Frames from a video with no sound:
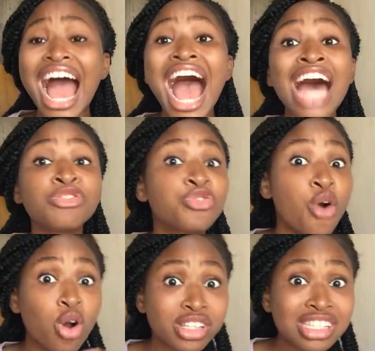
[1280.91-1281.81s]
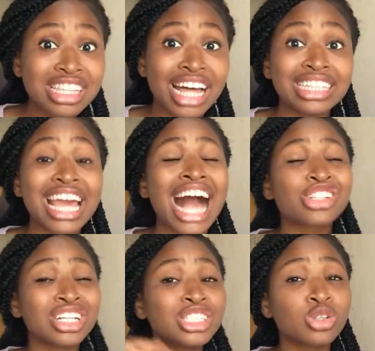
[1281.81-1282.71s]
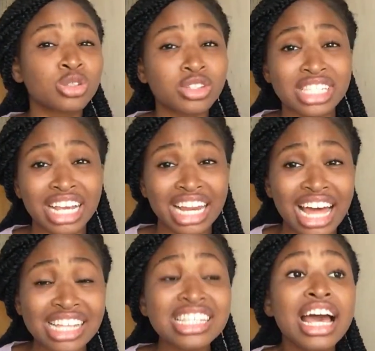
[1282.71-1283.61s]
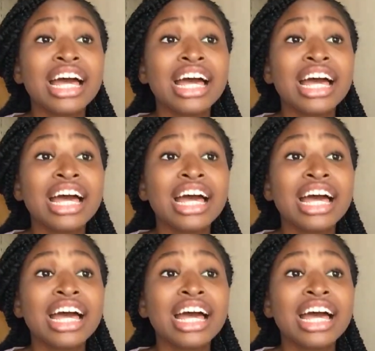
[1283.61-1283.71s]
I had forgotten that they actually taught us in class